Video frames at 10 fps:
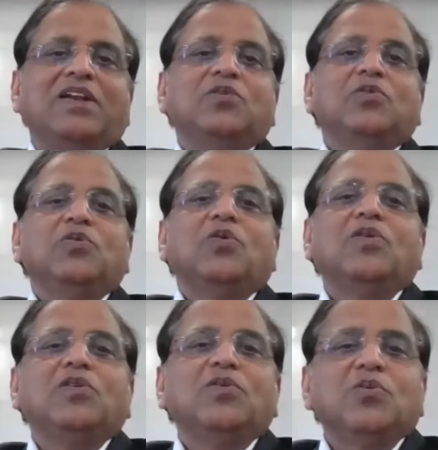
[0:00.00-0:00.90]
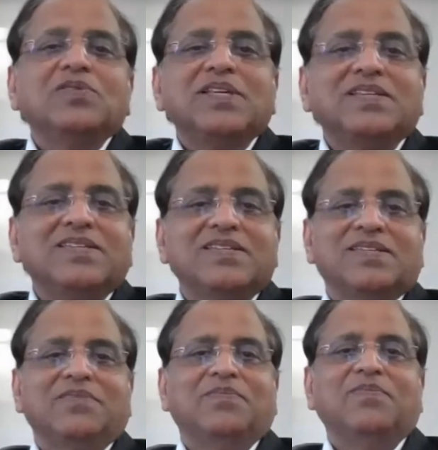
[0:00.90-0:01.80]
and you don't use this
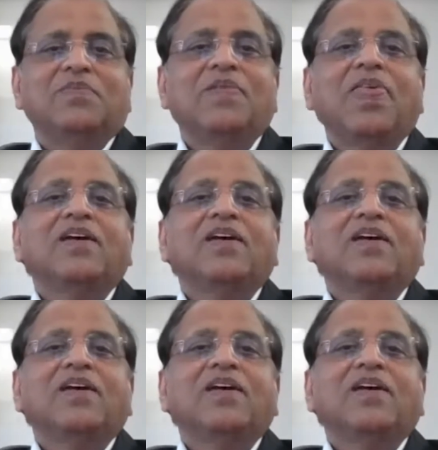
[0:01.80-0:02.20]
system